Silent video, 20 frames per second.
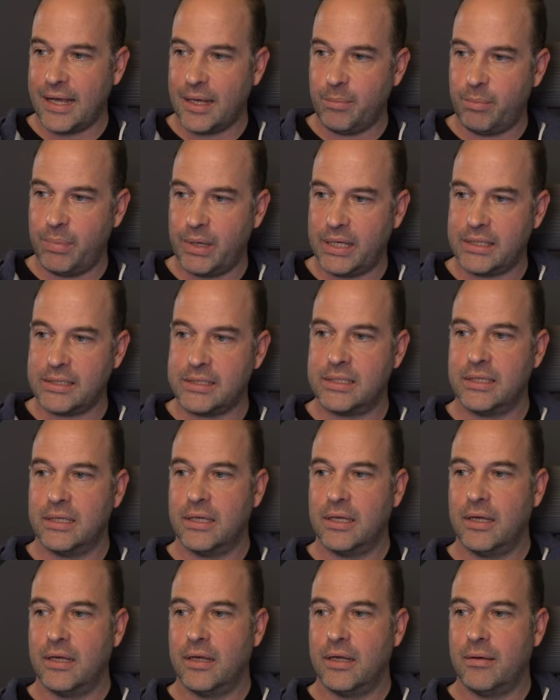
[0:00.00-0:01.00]
8-bit,
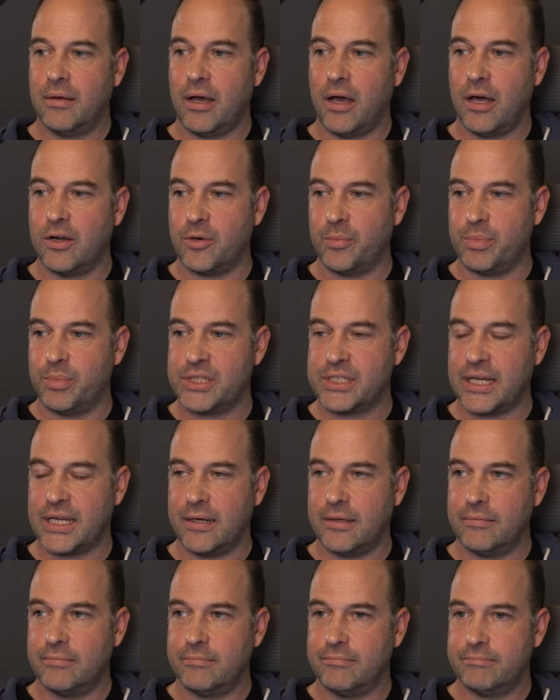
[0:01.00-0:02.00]

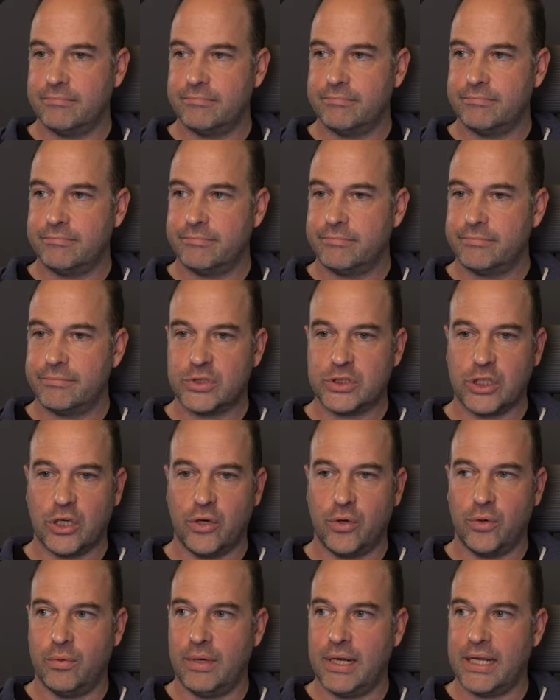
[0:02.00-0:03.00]
100%.
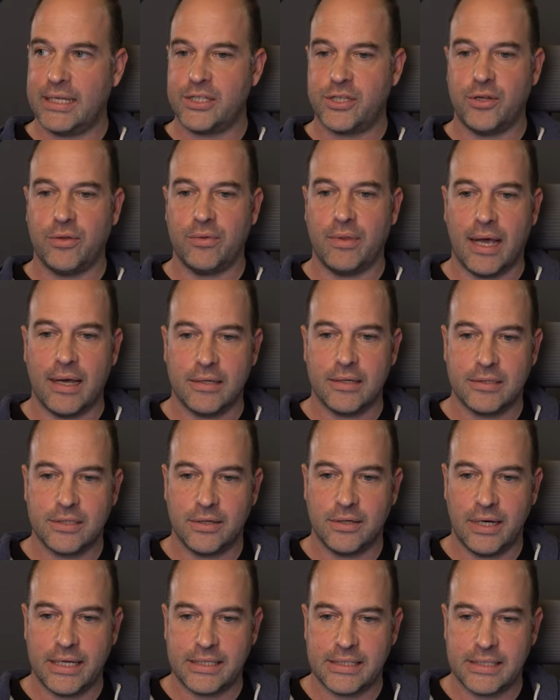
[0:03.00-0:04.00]
So let's do that.
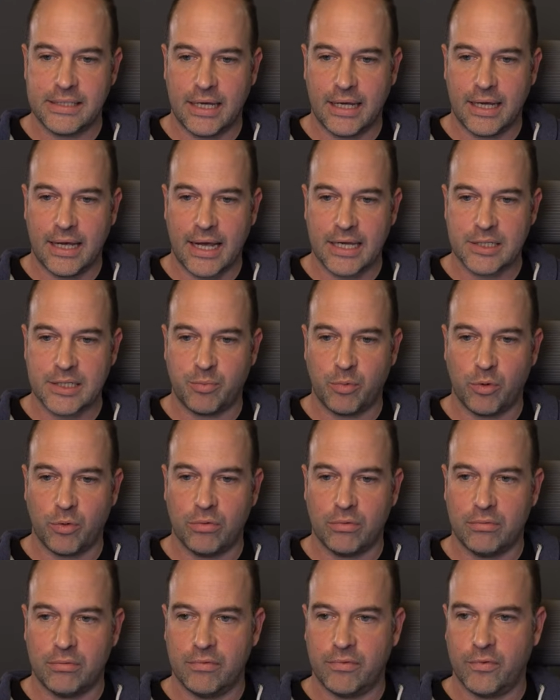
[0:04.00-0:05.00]
So let's say
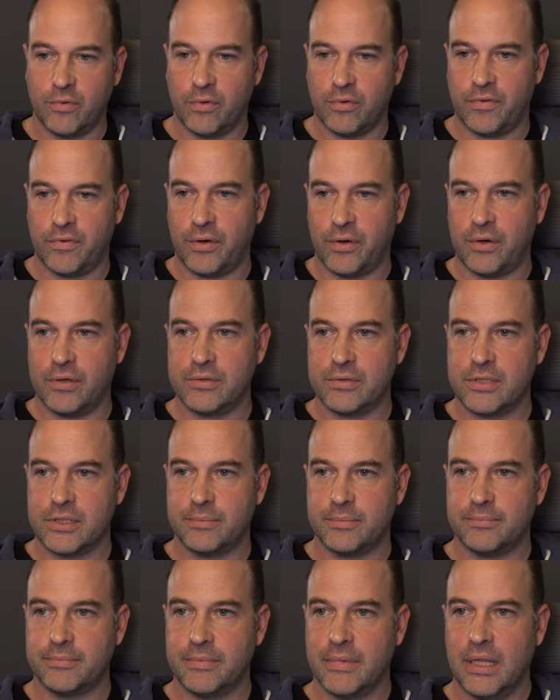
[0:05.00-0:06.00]
export 4 photos.
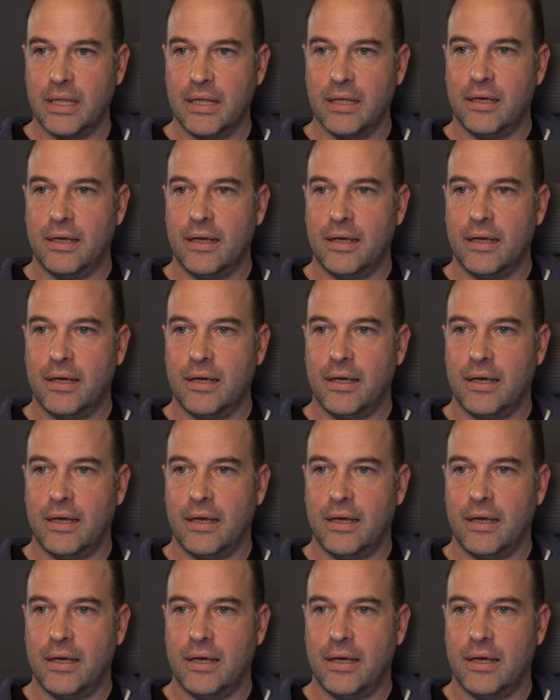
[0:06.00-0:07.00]

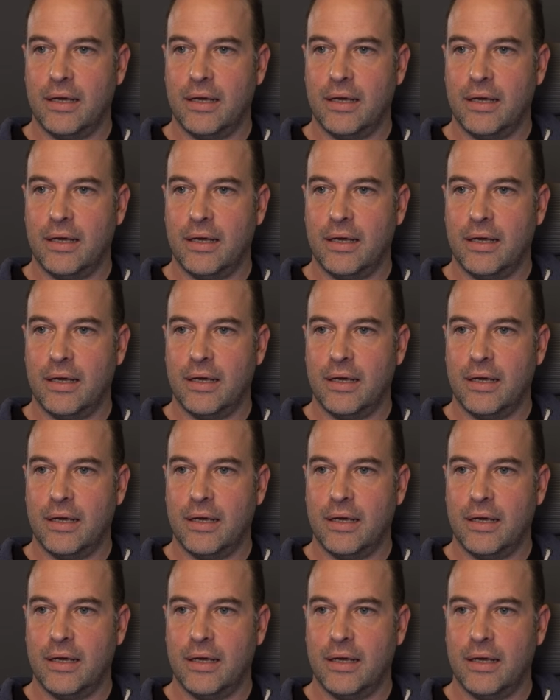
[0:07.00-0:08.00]
Activity window
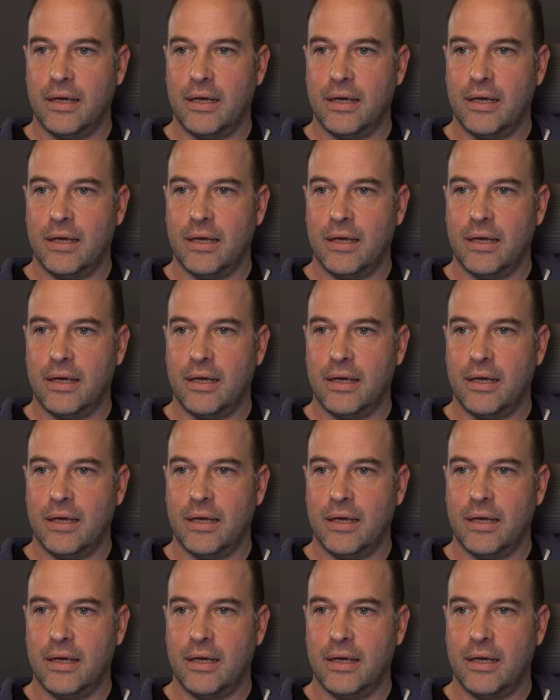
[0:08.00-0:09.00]
will pop on my
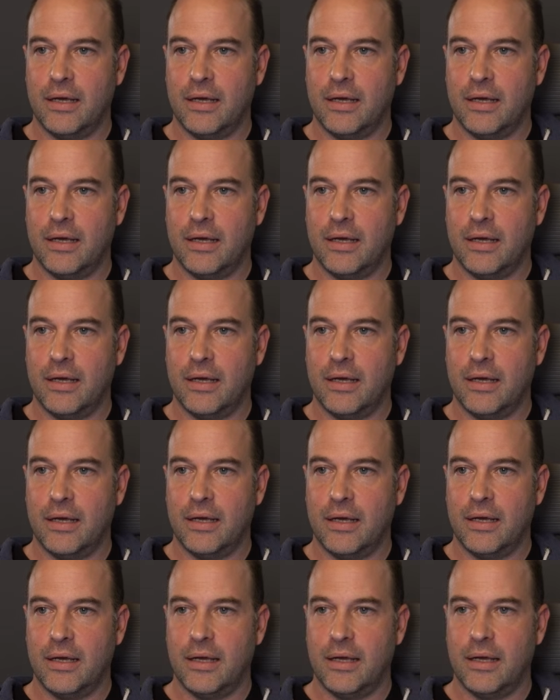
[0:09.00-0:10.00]
super long activity
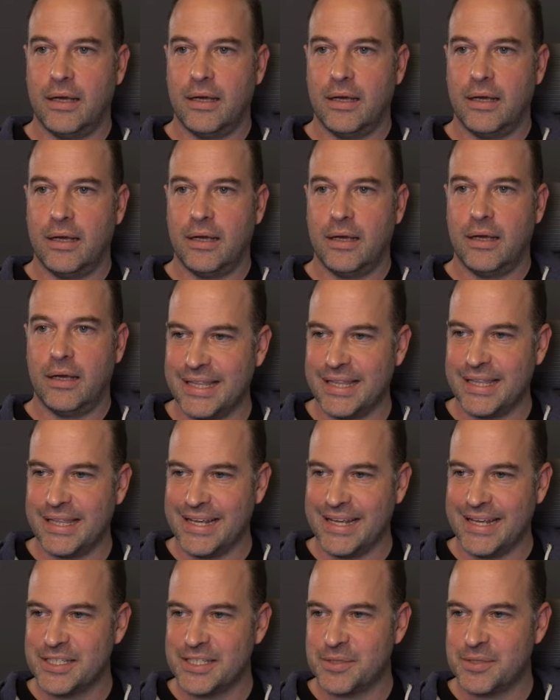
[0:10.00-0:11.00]
window. Let's make
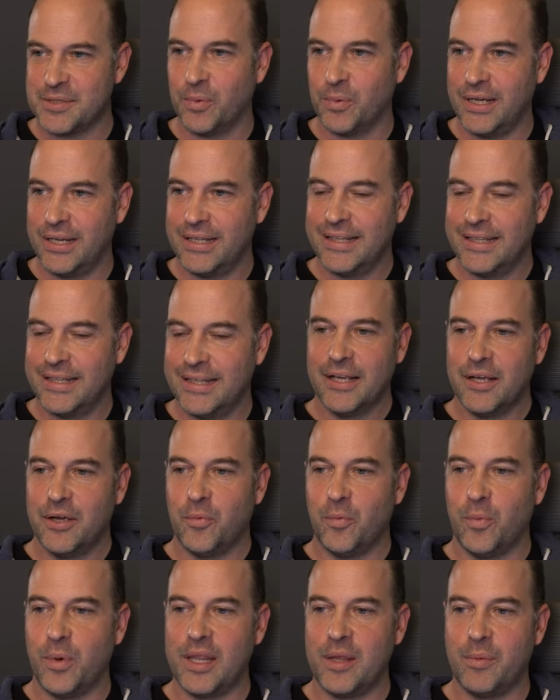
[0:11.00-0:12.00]
that smaller
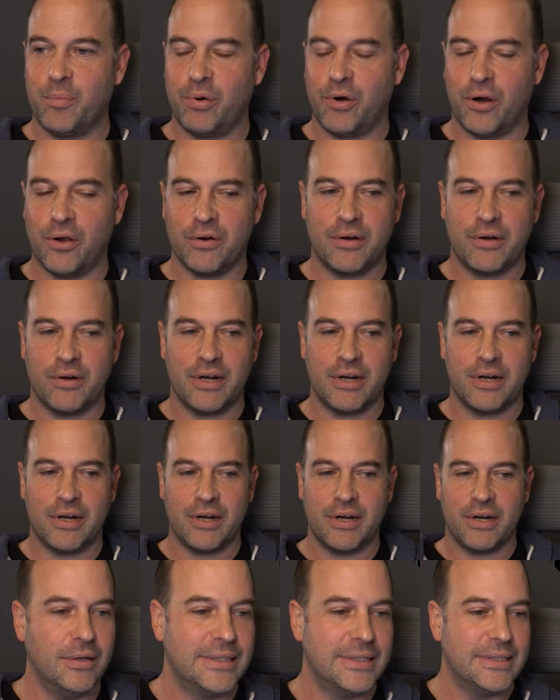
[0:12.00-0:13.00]
with a progress
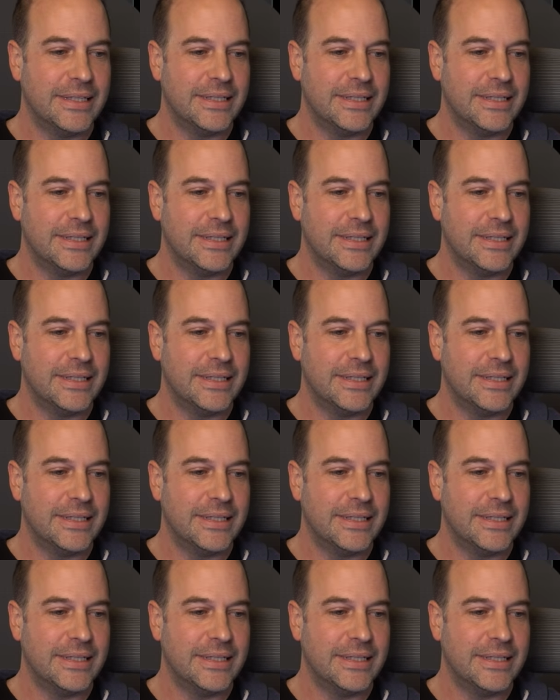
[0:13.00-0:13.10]
bar.